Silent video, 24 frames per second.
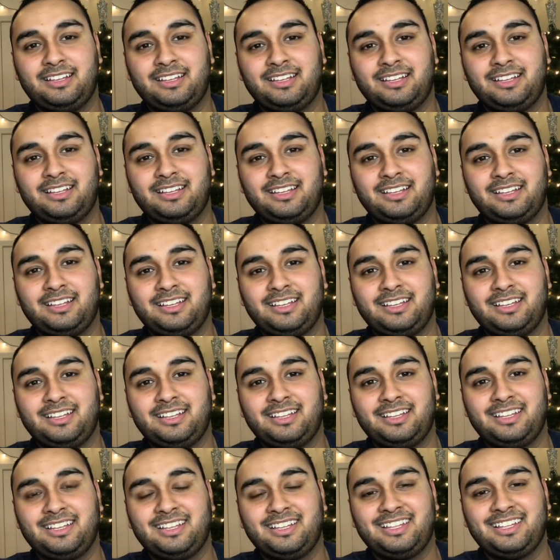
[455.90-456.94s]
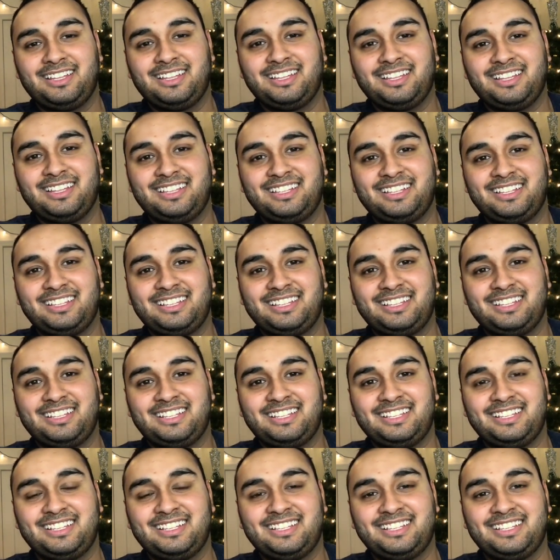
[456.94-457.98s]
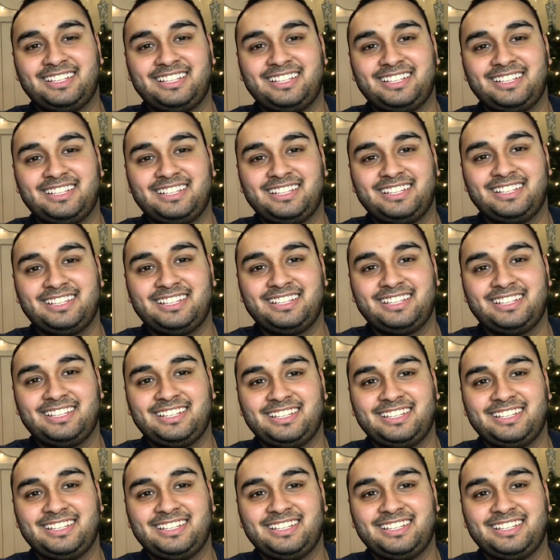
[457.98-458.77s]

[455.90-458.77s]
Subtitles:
(not speaking)